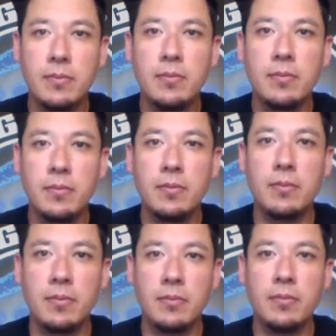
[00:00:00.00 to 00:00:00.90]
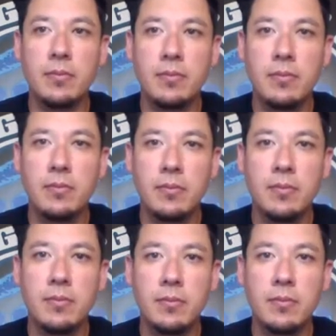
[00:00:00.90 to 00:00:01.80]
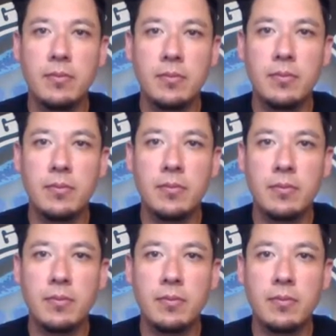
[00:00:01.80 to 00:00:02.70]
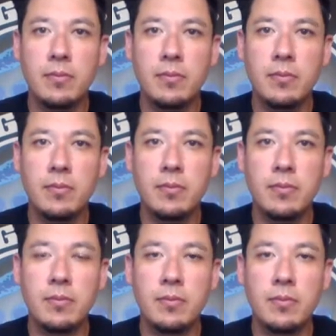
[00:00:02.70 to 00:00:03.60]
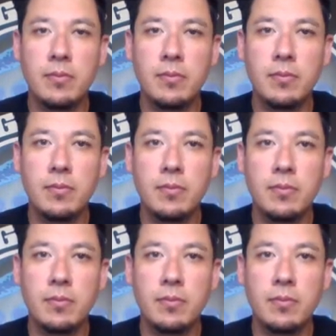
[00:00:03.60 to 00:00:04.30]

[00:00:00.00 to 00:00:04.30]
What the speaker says: (silent)